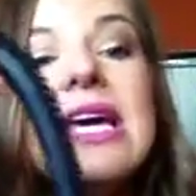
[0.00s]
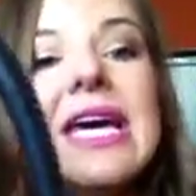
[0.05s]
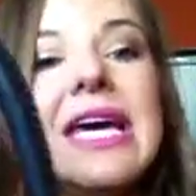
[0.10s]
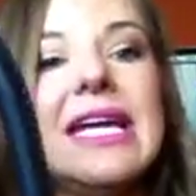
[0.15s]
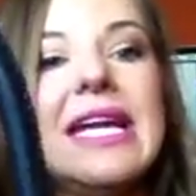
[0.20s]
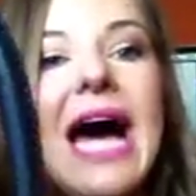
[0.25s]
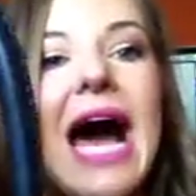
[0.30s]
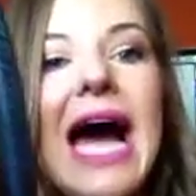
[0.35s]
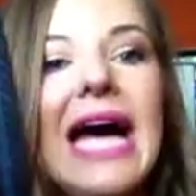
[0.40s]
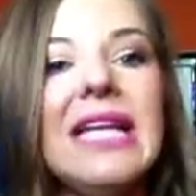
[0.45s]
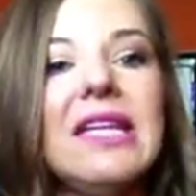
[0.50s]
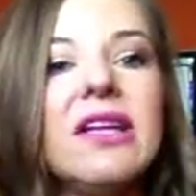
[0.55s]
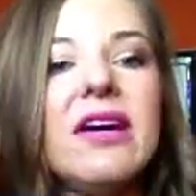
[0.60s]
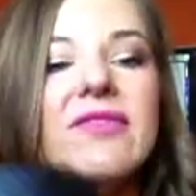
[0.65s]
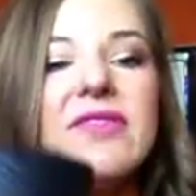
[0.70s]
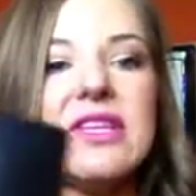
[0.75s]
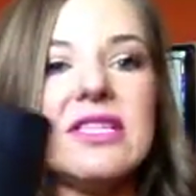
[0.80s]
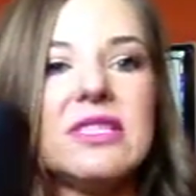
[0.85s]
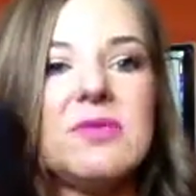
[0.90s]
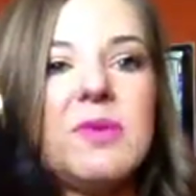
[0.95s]
And I
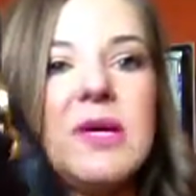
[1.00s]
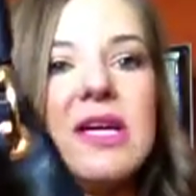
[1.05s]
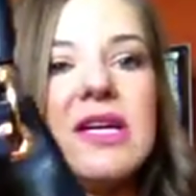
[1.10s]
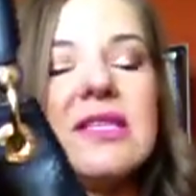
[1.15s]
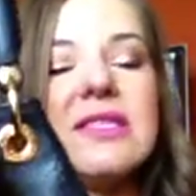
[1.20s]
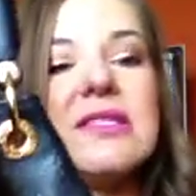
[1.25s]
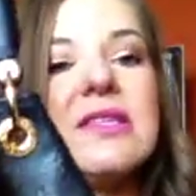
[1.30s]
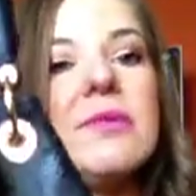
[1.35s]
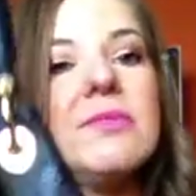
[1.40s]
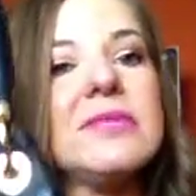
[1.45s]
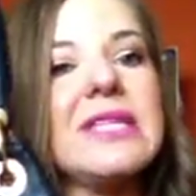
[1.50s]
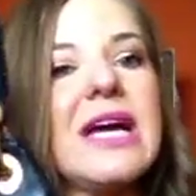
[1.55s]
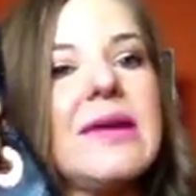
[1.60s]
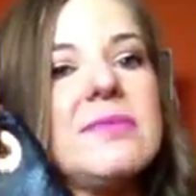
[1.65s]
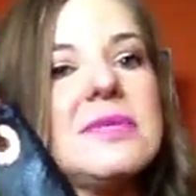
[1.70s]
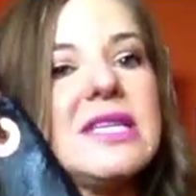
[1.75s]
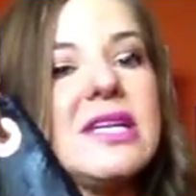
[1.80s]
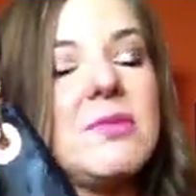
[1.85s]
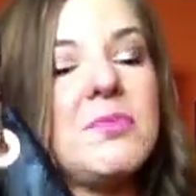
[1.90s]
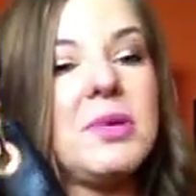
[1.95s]
love this because
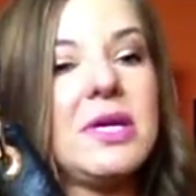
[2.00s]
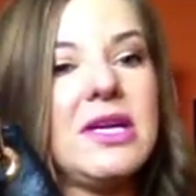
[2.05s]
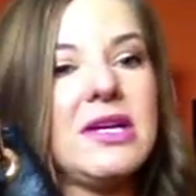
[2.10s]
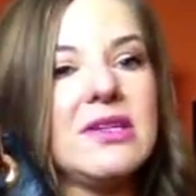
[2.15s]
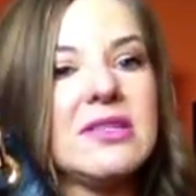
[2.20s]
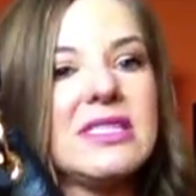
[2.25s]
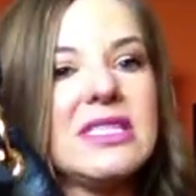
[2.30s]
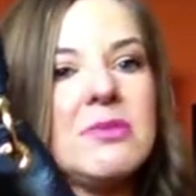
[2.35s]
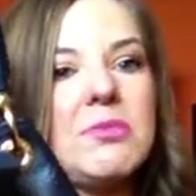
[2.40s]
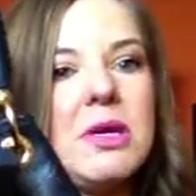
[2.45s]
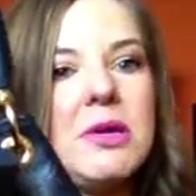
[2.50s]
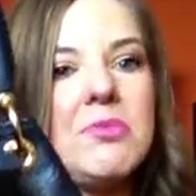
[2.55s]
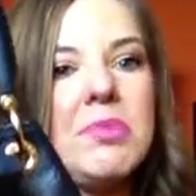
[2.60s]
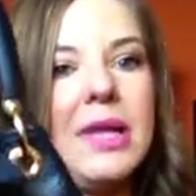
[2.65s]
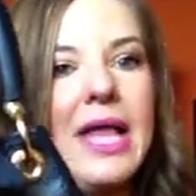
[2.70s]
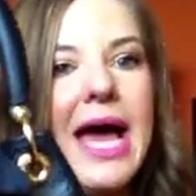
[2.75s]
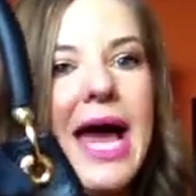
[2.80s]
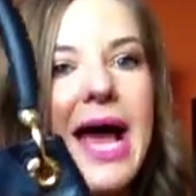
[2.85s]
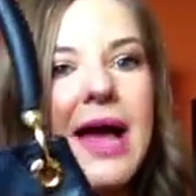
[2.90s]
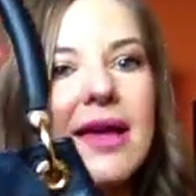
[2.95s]
sometimes it appears to be
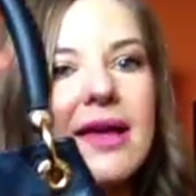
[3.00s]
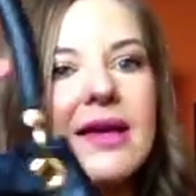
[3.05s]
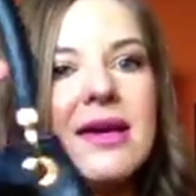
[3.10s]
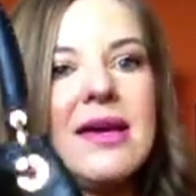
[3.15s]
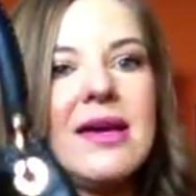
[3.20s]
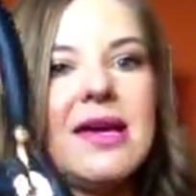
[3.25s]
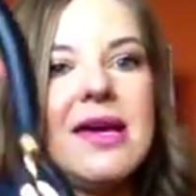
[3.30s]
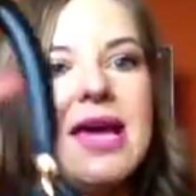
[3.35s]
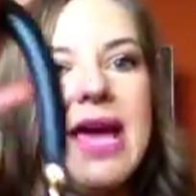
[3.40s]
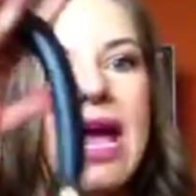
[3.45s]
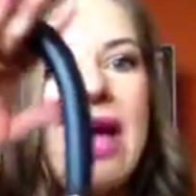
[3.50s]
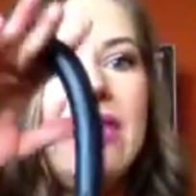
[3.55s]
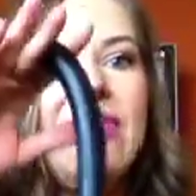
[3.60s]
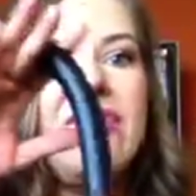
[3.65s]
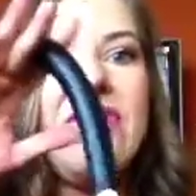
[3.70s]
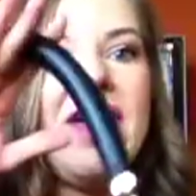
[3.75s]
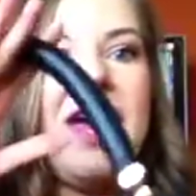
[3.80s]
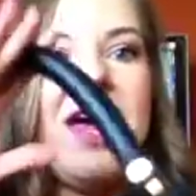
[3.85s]
black and